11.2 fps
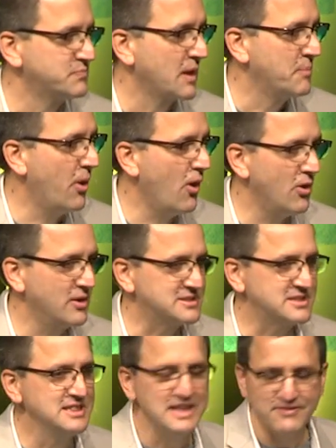Paul is
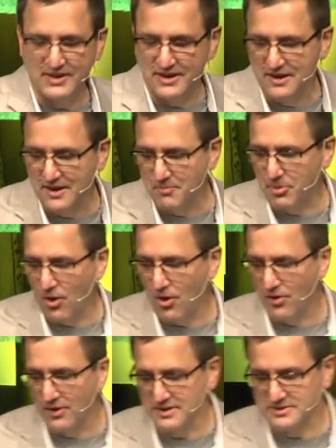livid.
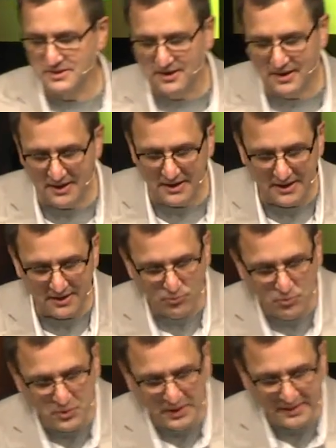Paul is
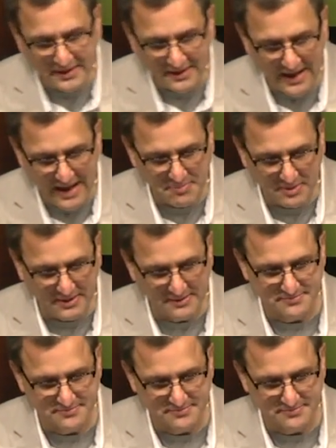really unhappy.